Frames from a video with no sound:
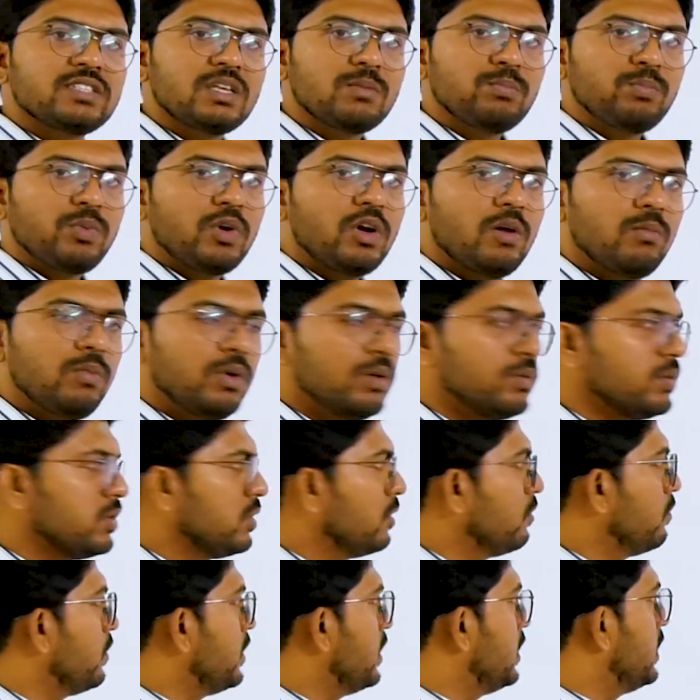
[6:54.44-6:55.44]
some problems
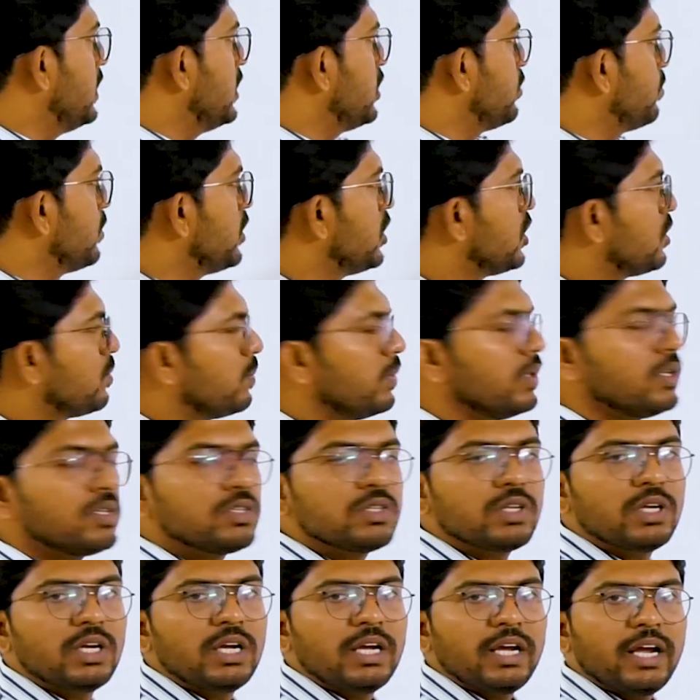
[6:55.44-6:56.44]
with these principles,
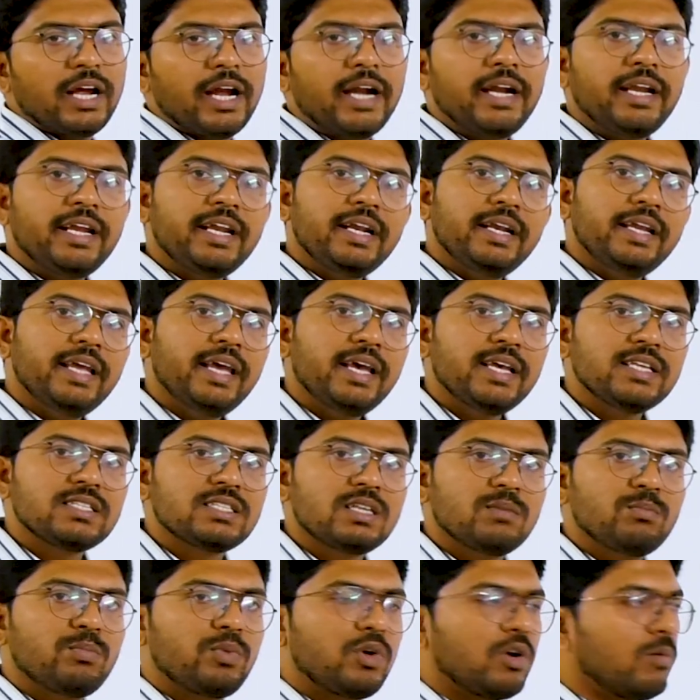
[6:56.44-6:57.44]
and India has
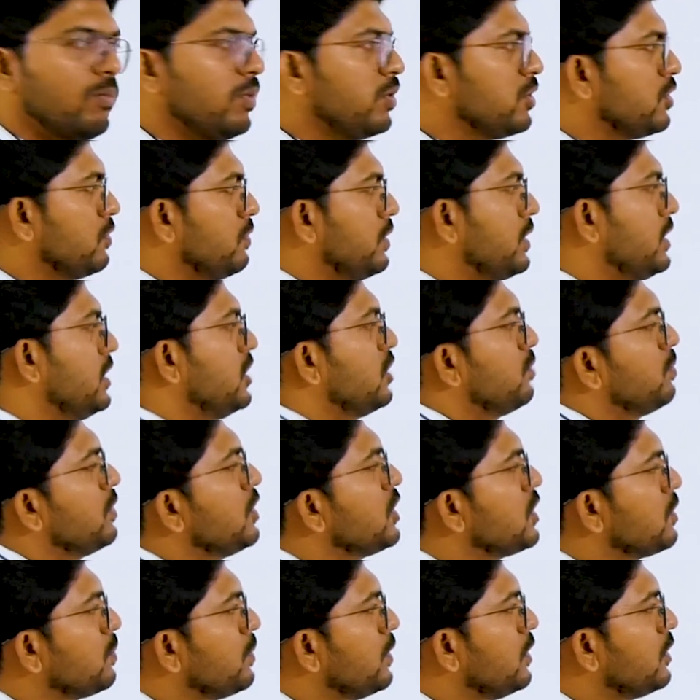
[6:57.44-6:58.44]
some problems with these
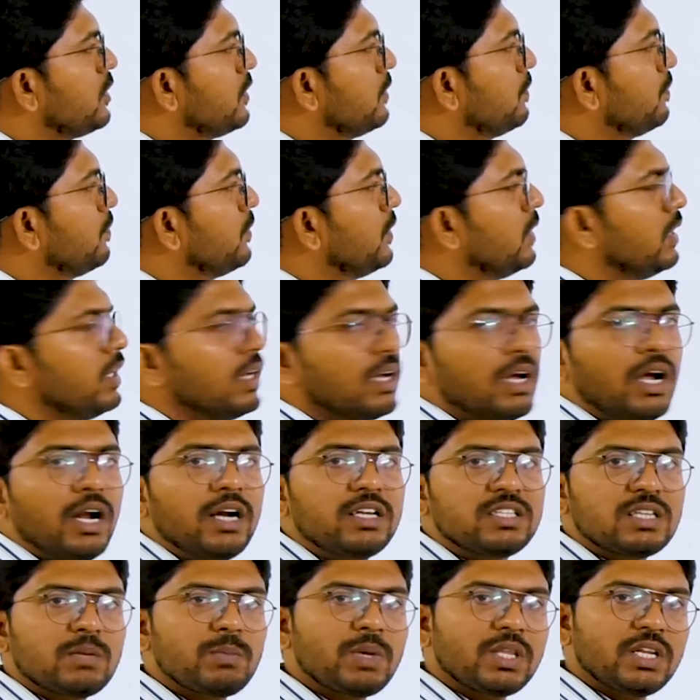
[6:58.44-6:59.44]
principles. And
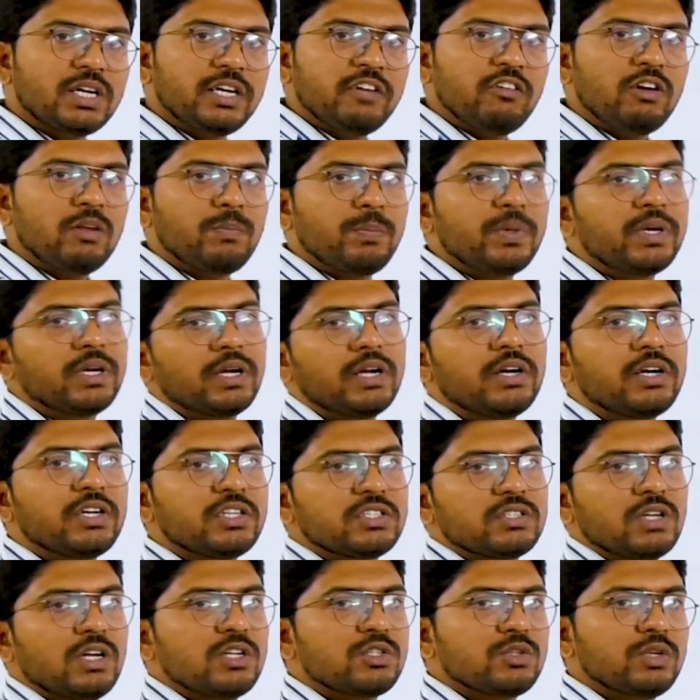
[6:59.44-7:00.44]
some other developing
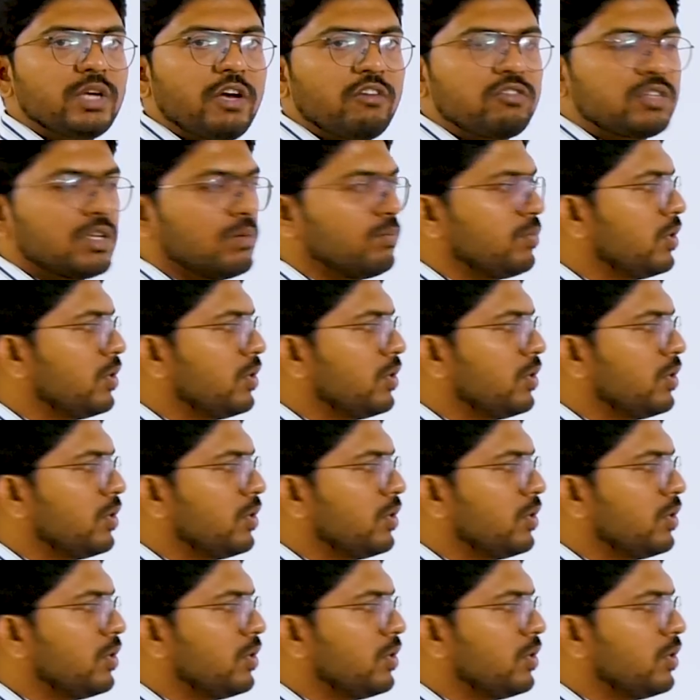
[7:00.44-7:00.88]
countries also have some